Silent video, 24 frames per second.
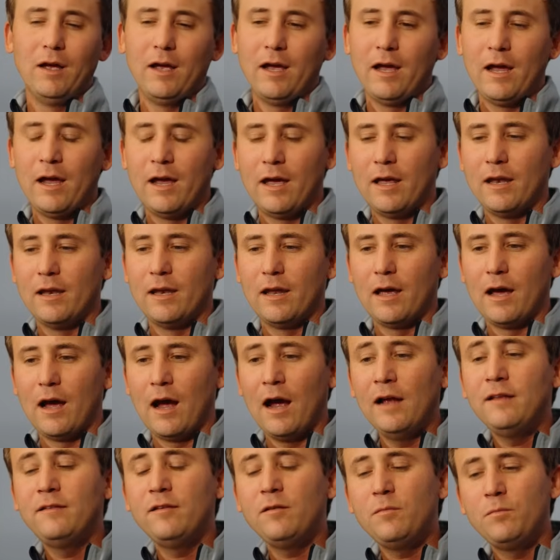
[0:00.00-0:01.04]
And
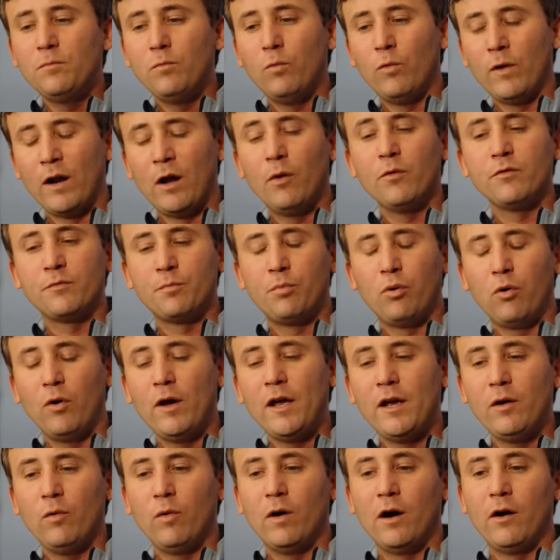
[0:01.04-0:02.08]
I did when I was
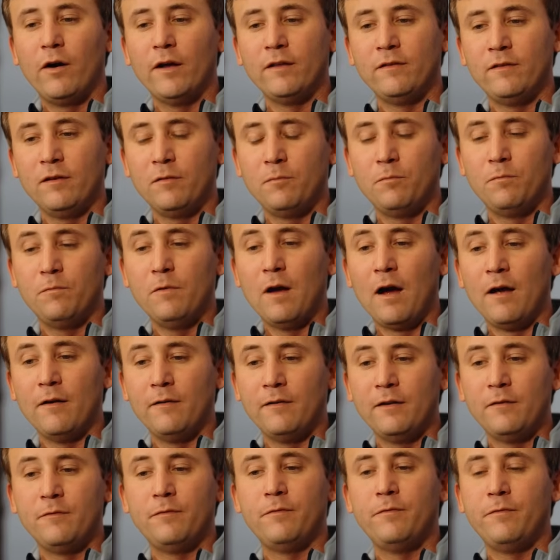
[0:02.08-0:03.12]
playing well, I did I
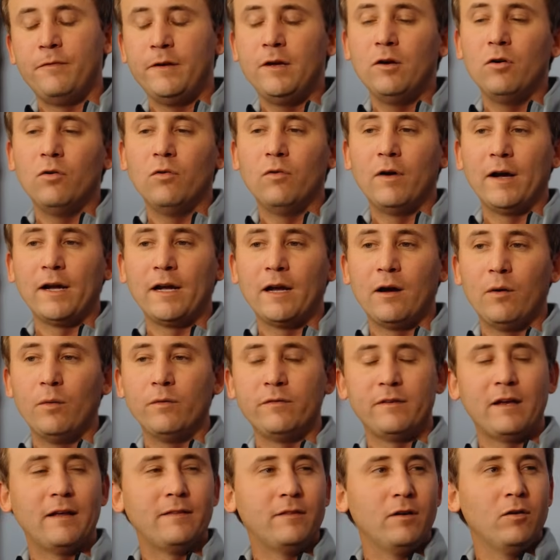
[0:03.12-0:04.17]
did feel like I
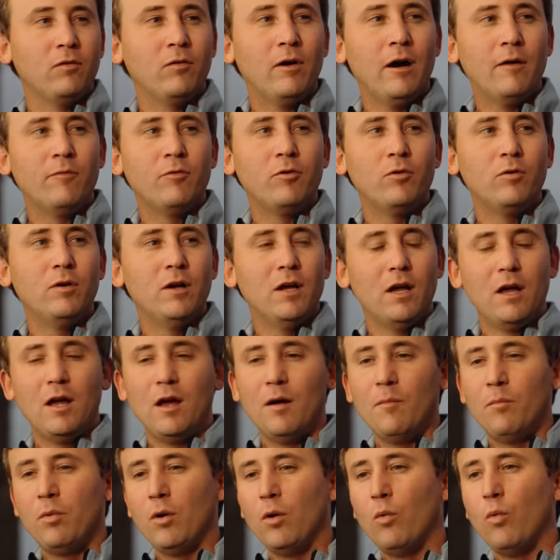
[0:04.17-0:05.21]
was at their level.
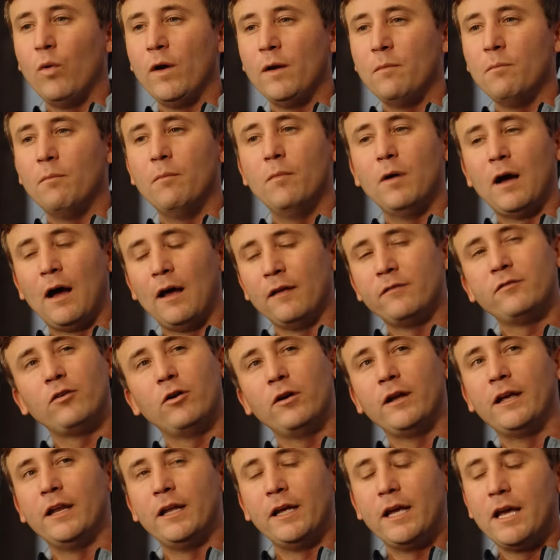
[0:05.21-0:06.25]
But when I
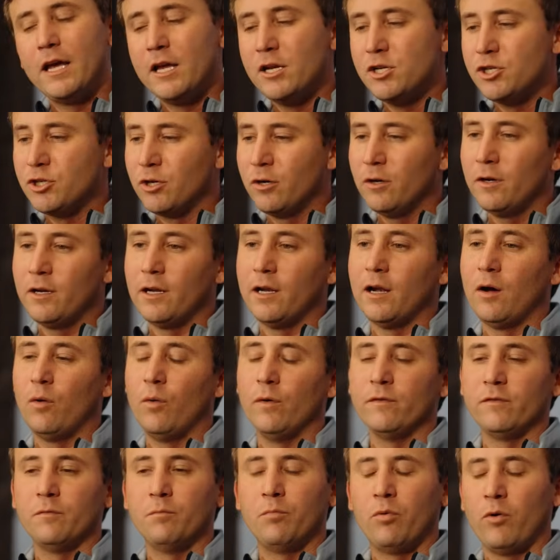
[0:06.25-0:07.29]
started getting injured and I
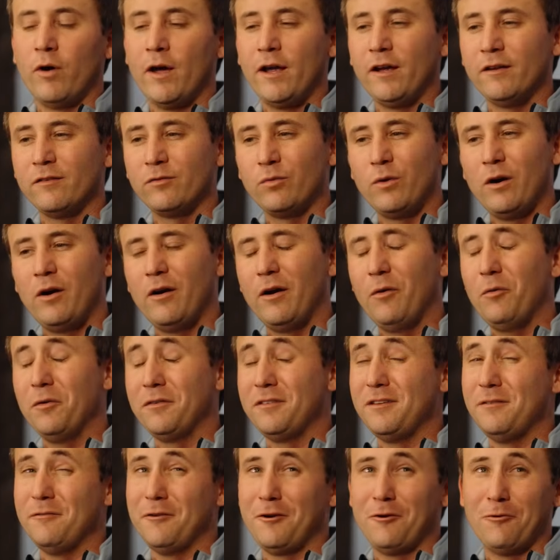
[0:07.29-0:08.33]
wasn't playing as well, I
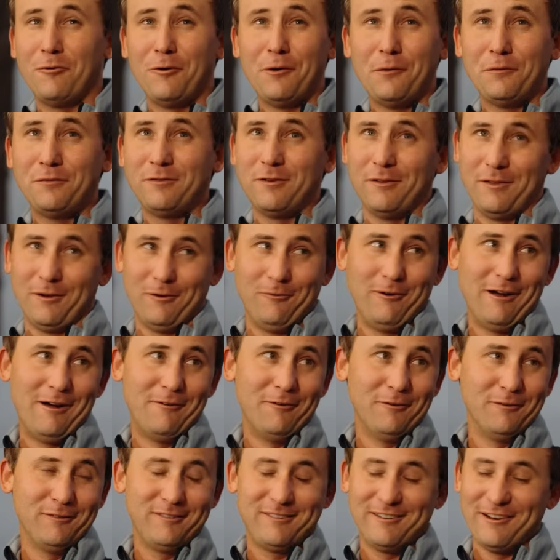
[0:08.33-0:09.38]
wasn't even close to their
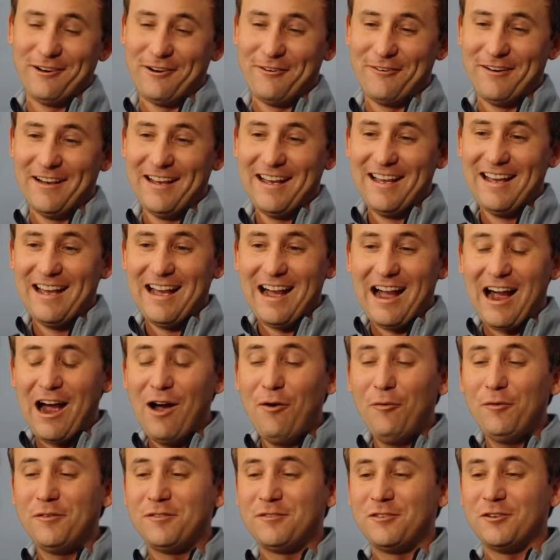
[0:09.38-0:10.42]
level. So I
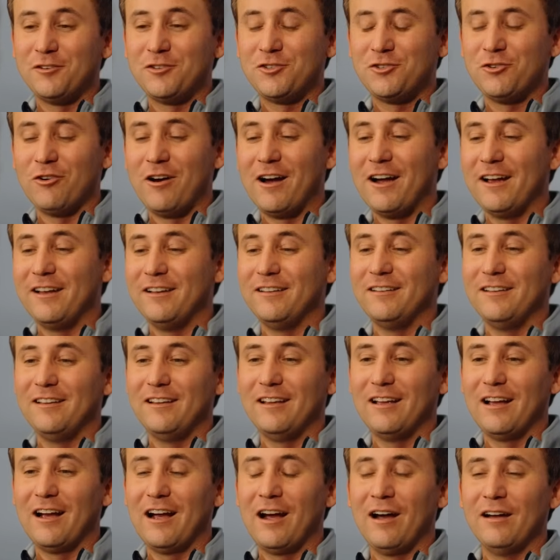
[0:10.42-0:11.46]
was just trying.
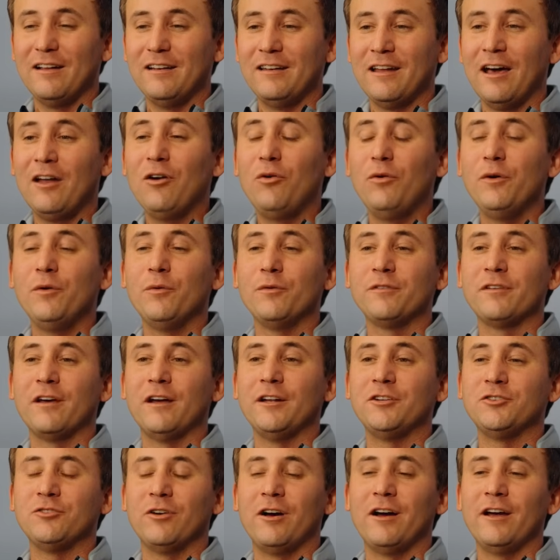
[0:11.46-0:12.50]
Uh, not only was
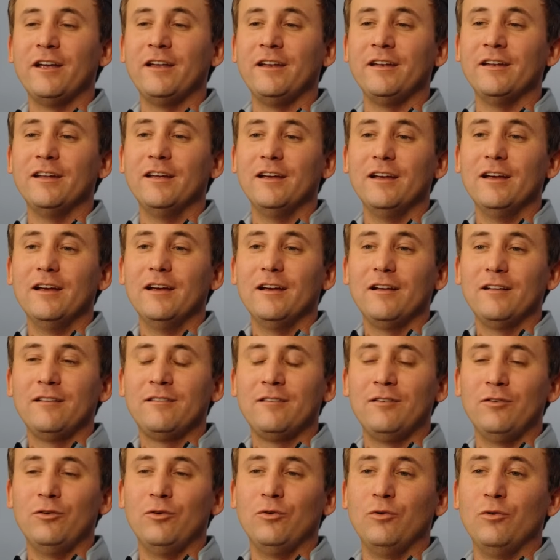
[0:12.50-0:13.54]
I trying
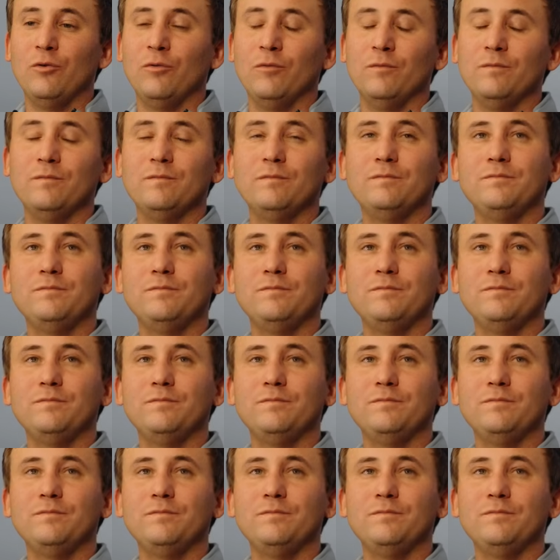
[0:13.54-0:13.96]
to